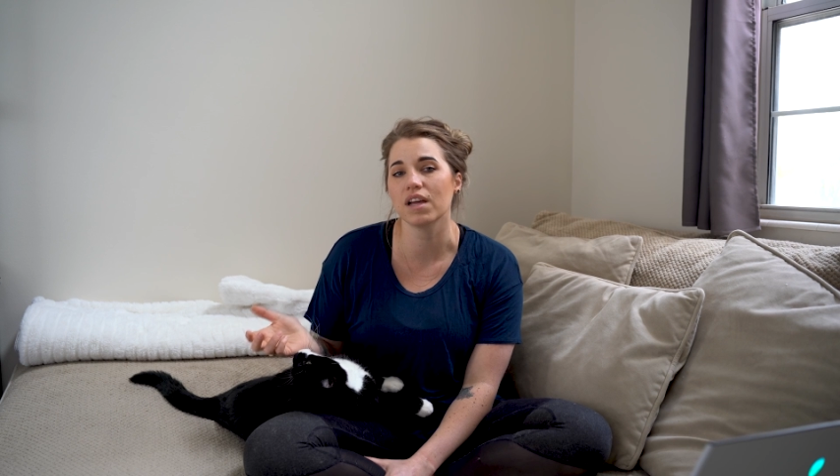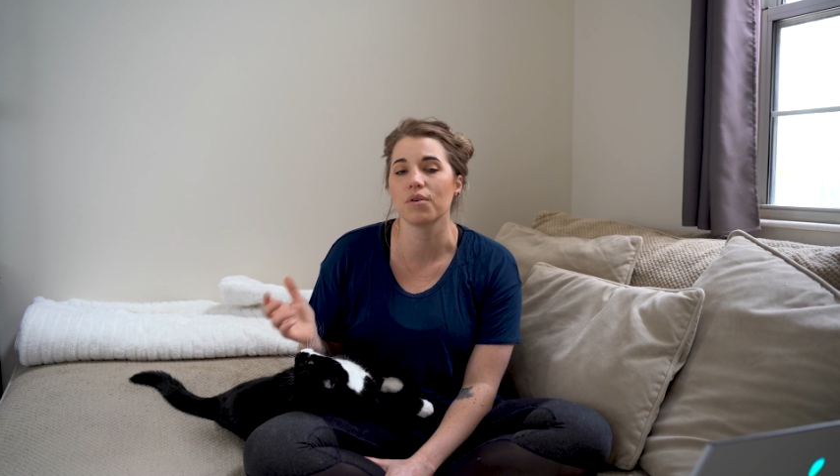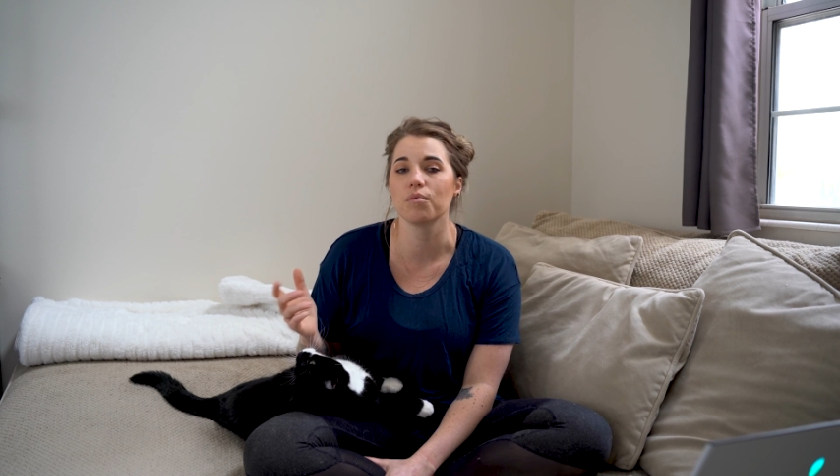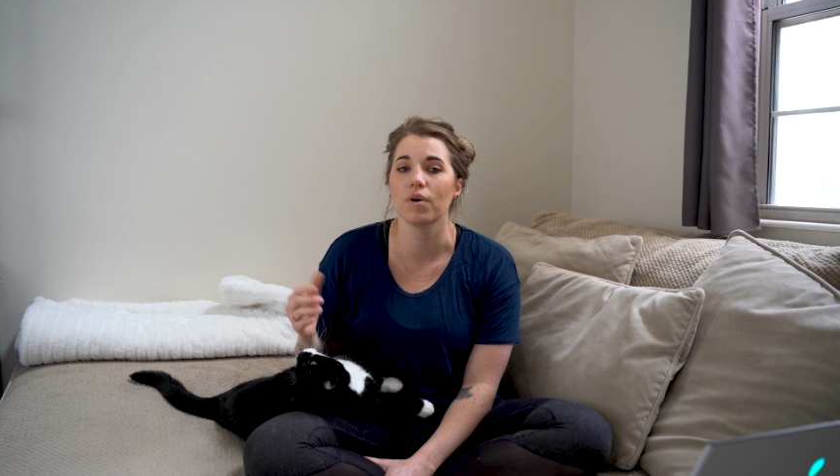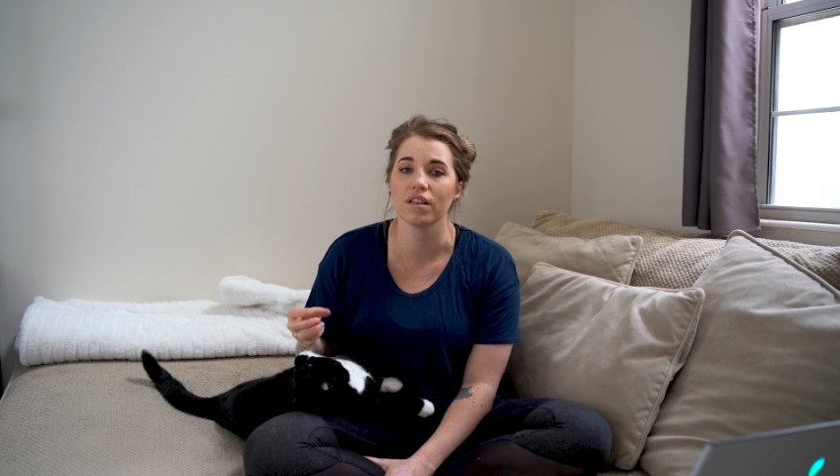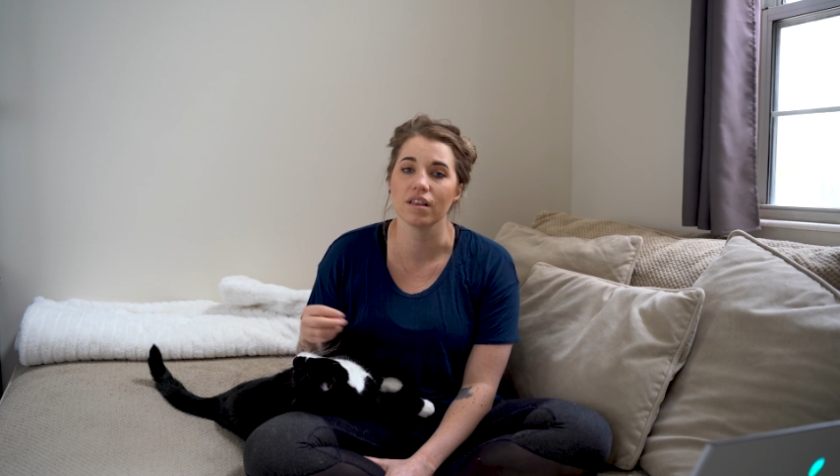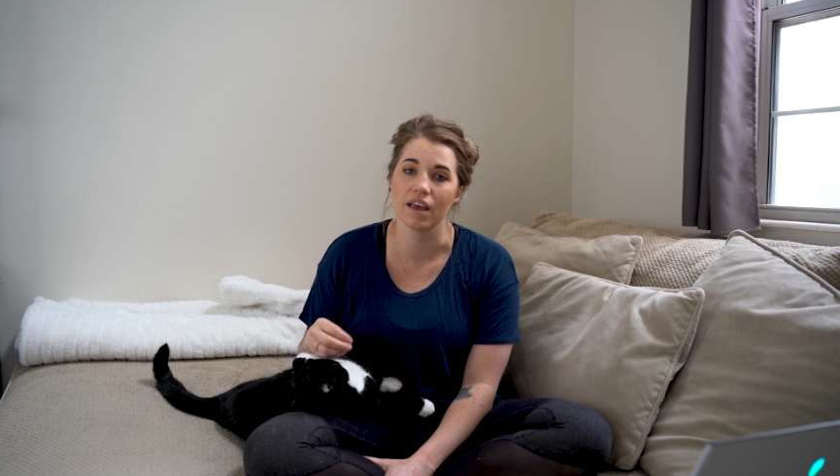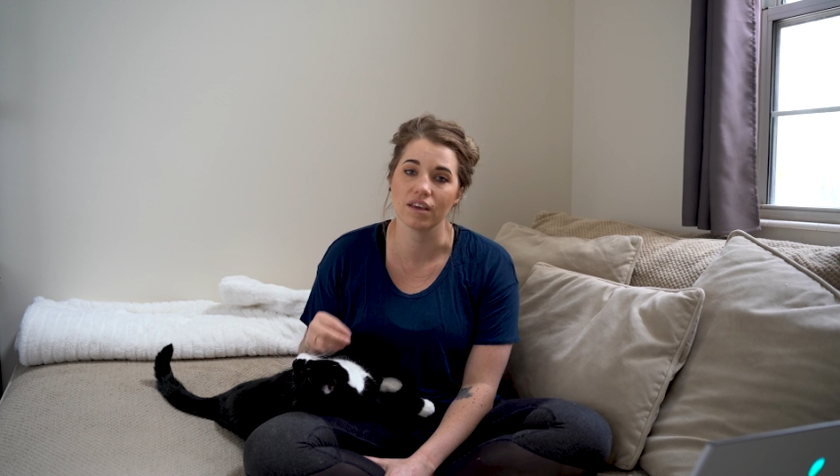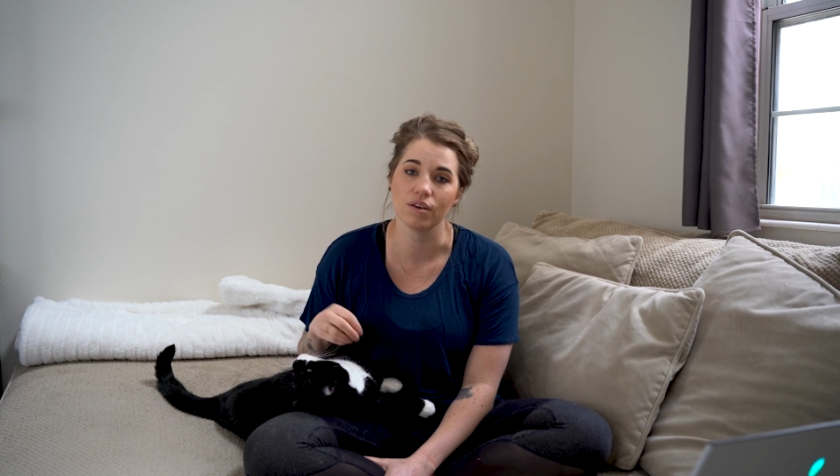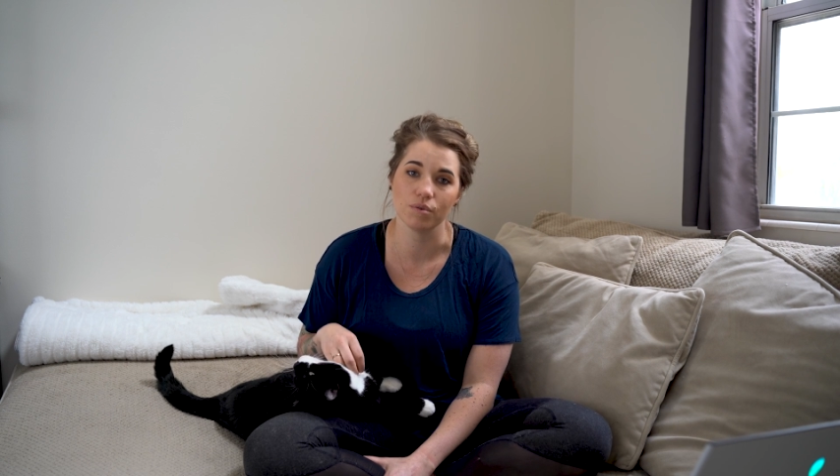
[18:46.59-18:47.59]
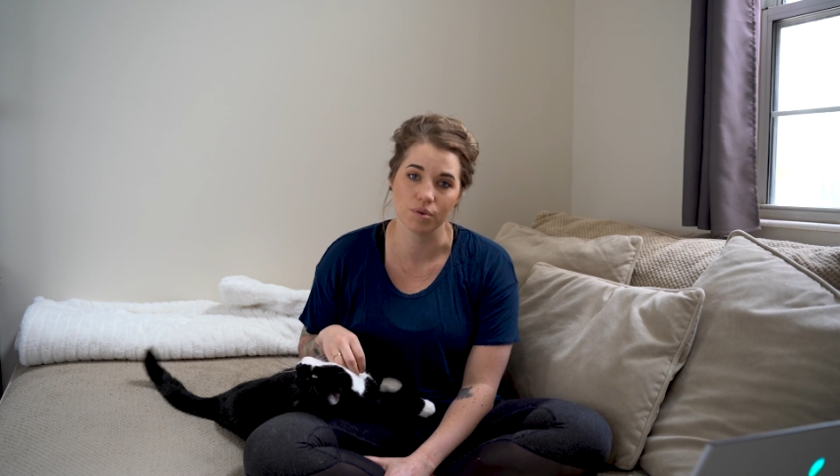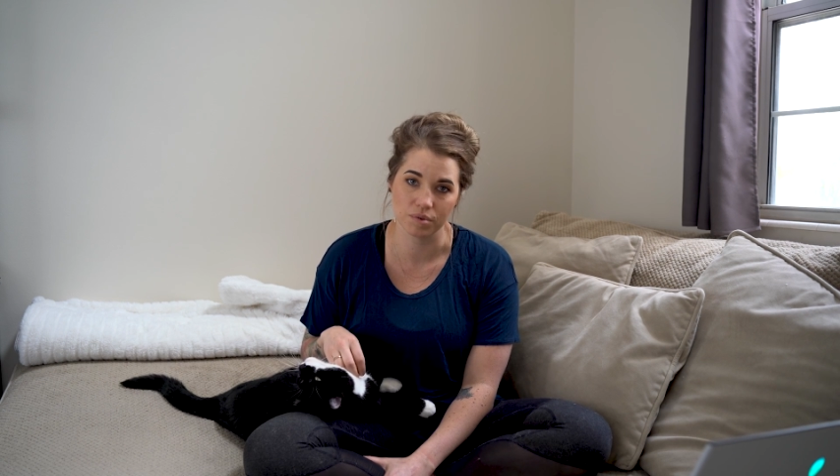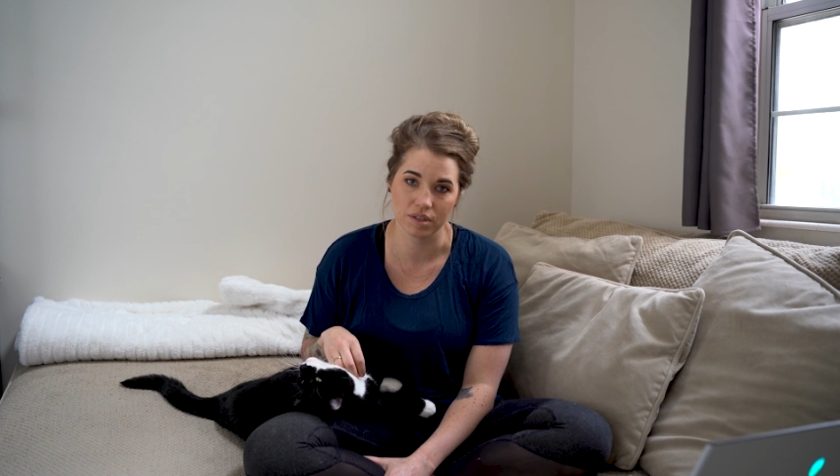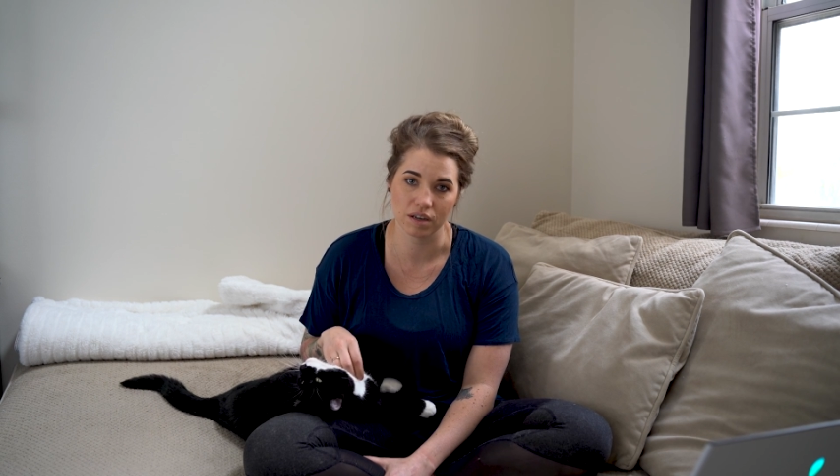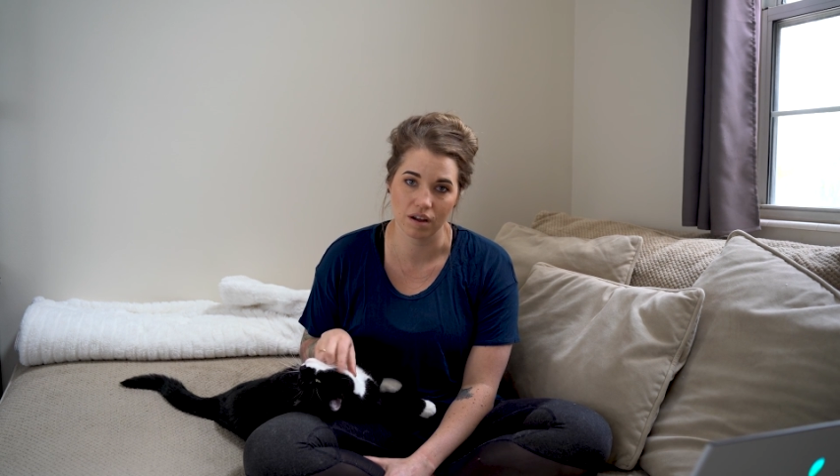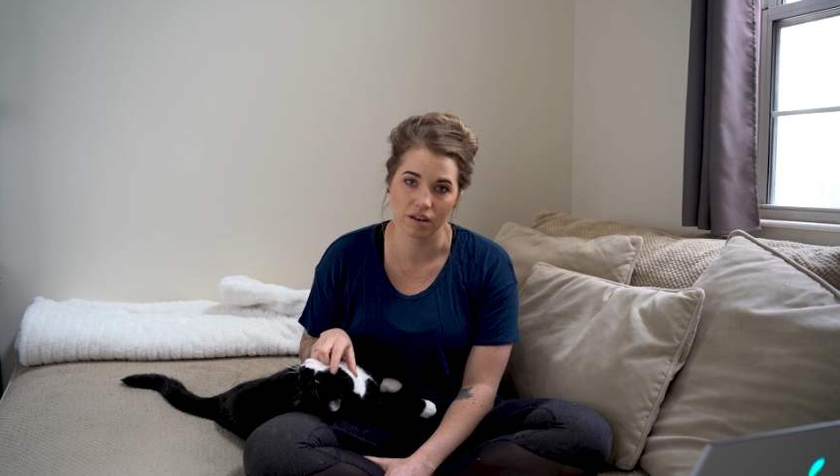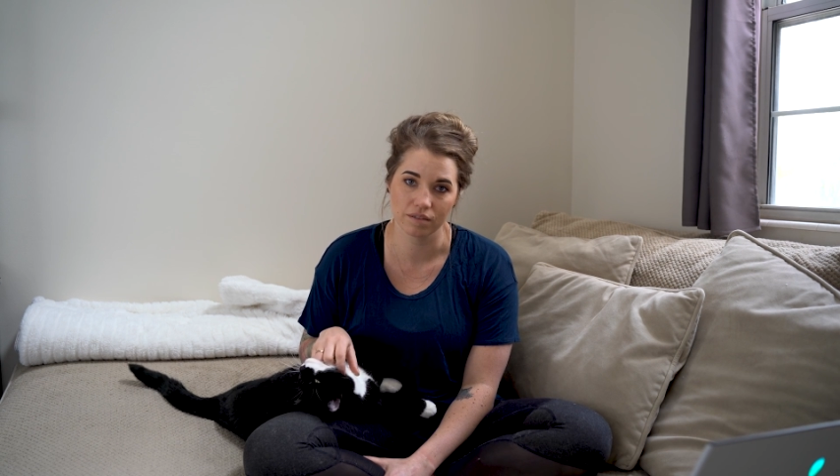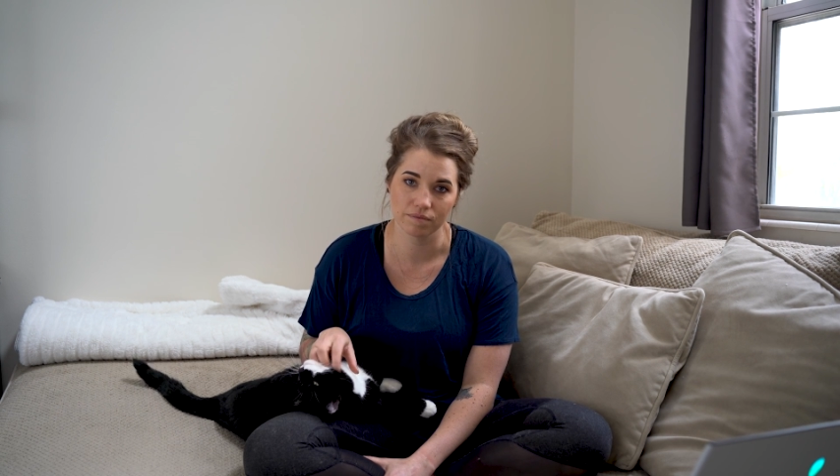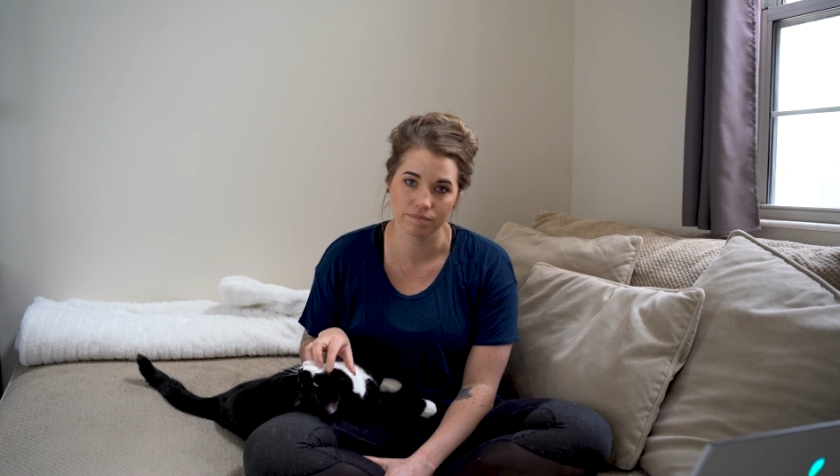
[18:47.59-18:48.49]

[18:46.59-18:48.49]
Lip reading: and what leg you used it on.